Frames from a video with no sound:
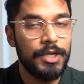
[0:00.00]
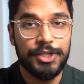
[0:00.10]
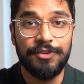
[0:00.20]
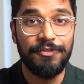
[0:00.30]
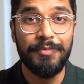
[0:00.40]

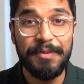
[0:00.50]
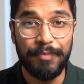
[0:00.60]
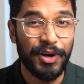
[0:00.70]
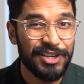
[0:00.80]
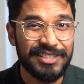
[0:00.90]
so for me
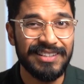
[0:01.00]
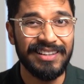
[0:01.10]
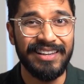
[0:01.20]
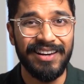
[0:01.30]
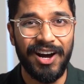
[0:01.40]

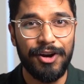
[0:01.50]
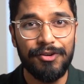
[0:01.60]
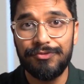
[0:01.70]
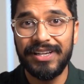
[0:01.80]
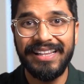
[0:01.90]
personally, I
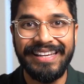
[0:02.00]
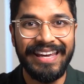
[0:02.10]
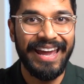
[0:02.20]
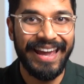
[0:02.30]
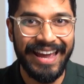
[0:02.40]
don't really
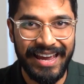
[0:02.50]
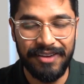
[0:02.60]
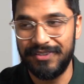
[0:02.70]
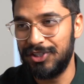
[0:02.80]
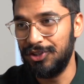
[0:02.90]
care
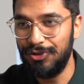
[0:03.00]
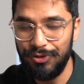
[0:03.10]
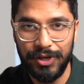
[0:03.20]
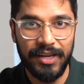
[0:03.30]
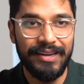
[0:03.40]
if it's a
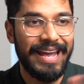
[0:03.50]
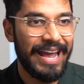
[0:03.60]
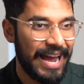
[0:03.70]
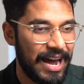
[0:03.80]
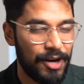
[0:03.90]
unit,
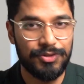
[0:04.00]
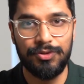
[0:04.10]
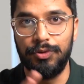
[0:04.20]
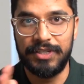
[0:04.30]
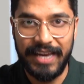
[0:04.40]
house
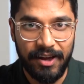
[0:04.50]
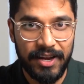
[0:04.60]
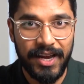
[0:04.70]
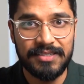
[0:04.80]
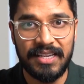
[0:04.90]
or
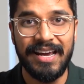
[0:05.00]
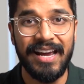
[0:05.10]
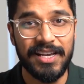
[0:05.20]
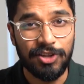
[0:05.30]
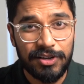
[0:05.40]
townhouse.
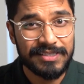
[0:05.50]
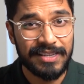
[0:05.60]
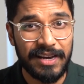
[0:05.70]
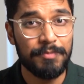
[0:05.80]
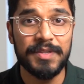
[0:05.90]
As long as
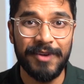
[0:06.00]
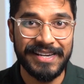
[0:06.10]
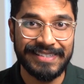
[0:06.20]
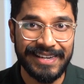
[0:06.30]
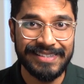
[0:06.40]
the numbers
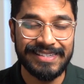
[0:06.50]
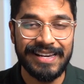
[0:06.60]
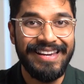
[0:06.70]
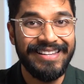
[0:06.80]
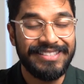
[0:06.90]
make sense,
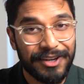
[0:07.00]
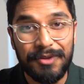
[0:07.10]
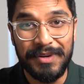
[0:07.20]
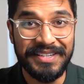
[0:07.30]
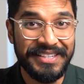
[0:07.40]
it's
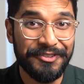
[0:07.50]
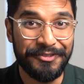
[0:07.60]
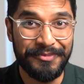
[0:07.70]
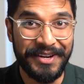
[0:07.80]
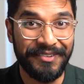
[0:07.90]
gonna be a deal
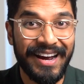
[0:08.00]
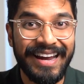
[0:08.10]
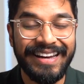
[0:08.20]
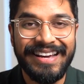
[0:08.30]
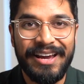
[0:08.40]
for me,
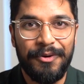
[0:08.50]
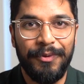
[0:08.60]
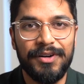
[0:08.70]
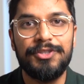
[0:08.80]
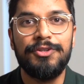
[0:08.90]
right?
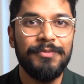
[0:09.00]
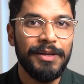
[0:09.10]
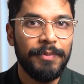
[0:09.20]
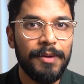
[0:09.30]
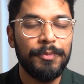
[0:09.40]
Whereas too
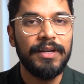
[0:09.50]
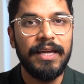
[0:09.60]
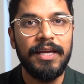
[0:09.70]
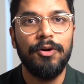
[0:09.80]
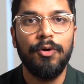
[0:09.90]
many people are
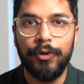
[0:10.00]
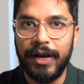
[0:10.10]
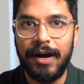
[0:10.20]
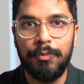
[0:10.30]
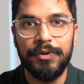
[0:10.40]
getting caught
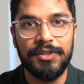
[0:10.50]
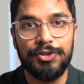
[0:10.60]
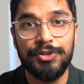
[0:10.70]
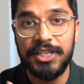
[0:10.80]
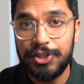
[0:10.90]
up with the
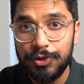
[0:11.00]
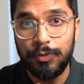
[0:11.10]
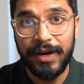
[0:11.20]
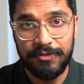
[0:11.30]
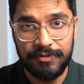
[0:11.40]
traditional
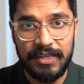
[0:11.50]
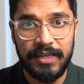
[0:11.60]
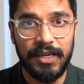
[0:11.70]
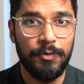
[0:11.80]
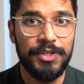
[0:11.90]
way of
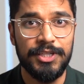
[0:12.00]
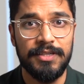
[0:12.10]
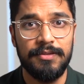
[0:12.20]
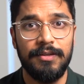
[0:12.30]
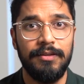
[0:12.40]
thinking, which
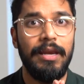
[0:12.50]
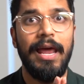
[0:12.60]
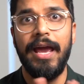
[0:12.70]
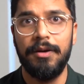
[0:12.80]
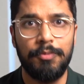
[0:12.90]
is
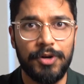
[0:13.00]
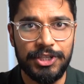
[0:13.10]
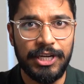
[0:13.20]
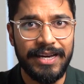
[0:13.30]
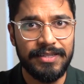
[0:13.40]
land
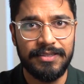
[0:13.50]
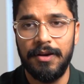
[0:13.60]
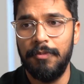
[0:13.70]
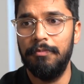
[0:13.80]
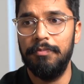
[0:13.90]
appreciates,
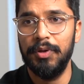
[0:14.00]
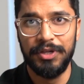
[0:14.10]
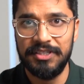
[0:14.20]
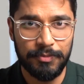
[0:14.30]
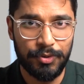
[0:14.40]

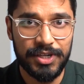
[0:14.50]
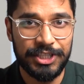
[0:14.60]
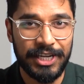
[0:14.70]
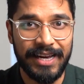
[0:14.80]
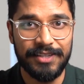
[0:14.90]
buildings
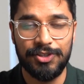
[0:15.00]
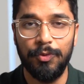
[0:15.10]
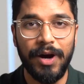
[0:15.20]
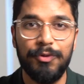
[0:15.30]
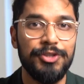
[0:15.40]
depreciate, so
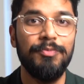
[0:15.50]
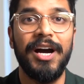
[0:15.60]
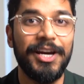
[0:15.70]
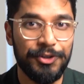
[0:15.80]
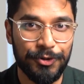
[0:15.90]
why would you
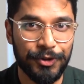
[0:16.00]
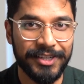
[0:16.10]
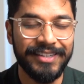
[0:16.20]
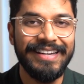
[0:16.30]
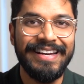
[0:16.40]
buy a
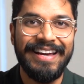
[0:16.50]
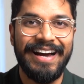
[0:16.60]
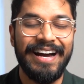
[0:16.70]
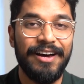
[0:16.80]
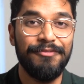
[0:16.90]
unit?
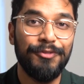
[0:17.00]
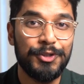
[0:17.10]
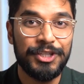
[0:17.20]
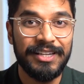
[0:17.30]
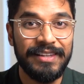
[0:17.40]

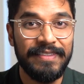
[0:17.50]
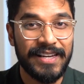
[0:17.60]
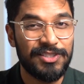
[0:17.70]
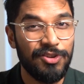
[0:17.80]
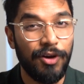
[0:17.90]
Unfortunately,
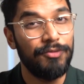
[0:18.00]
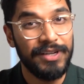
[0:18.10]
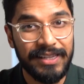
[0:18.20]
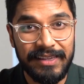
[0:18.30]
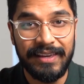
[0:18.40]
that's not
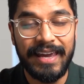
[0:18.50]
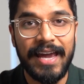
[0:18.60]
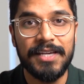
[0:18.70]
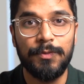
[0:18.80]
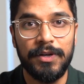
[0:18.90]
really the
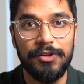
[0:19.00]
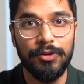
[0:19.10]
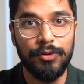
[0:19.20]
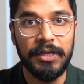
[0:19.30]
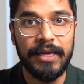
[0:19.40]
case when you're
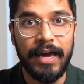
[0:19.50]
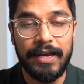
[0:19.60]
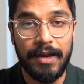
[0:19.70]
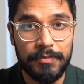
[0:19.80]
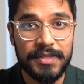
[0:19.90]
looking
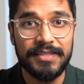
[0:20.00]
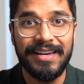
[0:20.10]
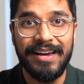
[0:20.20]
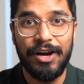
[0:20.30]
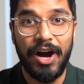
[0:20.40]
at numbers.
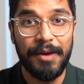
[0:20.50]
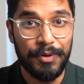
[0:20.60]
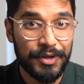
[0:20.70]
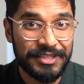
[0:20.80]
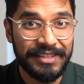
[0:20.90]
I
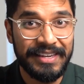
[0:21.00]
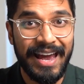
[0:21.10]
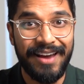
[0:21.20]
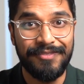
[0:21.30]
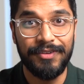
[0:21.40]
personally
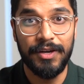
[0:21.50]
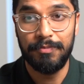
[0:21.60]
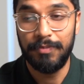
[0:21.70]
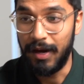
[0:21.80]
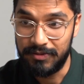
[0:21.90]
have
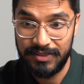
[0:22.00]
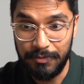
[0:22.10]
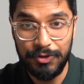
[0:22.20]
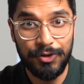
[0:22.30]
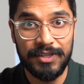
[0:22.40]

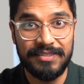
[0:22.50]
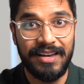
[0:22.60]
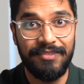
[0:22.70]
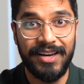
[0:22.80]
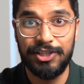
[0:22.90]
some units
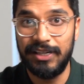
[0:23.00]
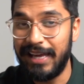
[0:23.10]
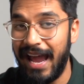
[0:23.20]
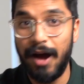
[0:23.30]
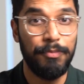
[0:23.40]
that have actually
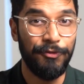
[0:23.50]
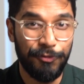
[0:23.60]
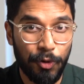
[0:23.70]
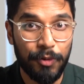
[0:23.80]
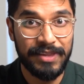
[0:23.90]

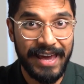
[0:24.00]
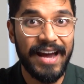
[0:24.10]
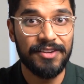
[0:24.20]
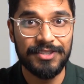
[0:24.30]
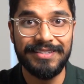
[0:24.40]
outperformed the
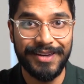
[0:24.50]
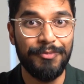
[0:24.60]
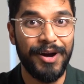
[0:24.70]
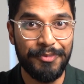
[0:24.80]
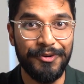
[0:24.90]
houses in
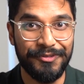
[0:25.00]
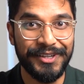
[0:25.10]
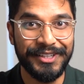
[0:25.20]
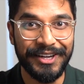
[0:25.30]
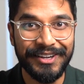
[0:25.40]
my
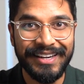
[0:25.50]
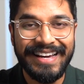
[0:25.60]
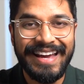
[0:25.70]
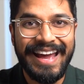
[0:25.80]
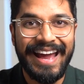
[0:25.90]
portfolio.
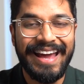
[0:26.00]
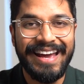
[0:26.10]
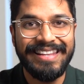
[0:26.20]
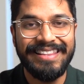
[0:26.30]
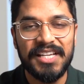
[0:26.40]

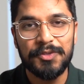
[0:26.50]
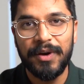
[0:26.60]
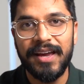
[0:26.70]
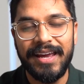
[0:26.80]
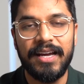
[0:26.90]
And that's
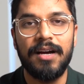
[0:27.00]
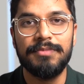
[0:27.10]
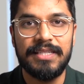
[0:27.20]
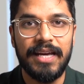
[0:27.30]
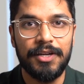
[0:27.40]
where it
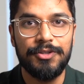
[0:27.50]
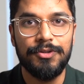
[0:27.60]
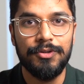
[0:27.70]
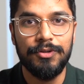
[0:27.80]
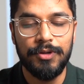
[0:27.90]
comes down
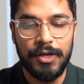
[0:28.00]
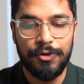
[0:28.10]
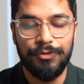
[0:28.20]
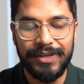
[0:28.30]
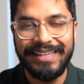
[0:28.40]
to
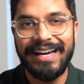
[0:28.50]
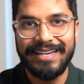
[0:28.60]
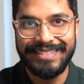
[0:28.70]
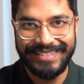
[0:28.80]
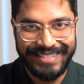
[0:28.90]
really
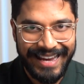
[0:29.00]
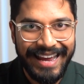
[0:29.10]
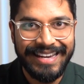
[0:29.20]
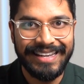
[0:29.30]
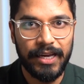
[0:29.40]

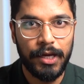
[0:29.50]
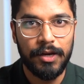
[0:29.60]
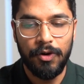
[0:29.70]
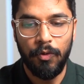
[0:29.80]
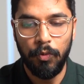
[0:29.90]
understanding
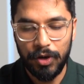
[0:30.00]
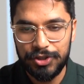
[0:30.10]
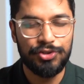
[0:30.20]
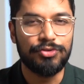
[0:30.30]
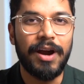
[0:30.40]

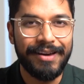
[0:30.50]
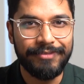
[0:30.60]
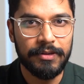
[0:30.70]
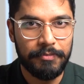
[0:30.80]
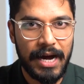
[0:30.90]
what's
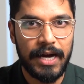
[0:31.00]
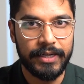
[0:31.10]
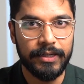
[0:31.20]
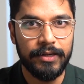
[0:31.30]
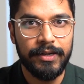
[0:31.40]
driving the
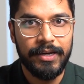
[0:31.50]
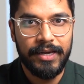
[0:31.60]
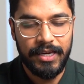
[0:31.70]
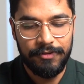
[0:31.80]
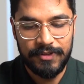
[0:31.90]
market.
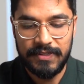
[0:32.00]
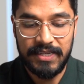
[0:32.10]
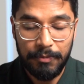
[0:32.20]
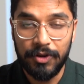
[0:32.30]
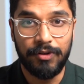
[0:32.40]
If it's
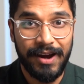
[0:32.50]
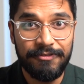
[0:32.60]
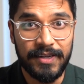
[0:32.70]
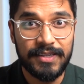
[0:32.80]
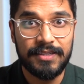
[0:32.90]

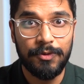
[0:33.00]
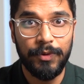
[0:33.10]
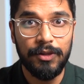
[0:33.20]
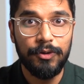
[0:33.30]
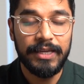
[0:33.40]
demographics,
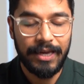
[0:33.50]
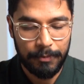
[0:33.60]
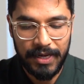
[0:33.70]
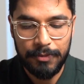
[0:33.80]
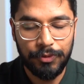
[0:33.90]
we're looking
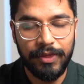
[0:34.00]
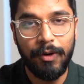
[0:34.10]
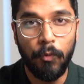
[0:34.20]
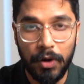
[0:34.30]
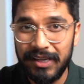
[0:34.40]
at people
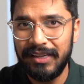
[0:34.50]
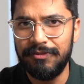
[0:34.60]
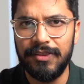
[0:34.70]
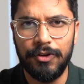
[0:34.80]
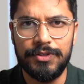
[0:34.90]
that want to
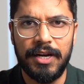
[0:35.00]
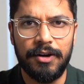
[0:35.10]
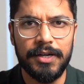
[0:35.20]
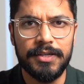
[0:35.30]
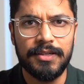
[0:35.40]
live in those
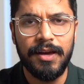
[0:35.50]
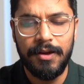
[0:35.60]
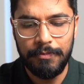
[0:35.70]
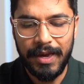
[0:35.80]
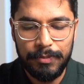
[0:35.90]
areas.
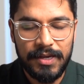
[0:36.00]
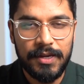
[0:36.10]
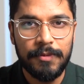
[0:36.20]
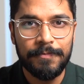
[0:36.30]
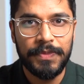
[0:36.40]

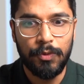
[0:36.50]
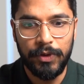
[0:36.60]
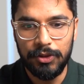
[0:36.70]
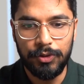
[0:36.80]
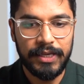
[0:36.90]
Maybe
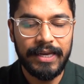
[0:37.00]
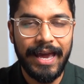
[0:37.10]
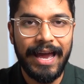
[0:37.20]
we're looking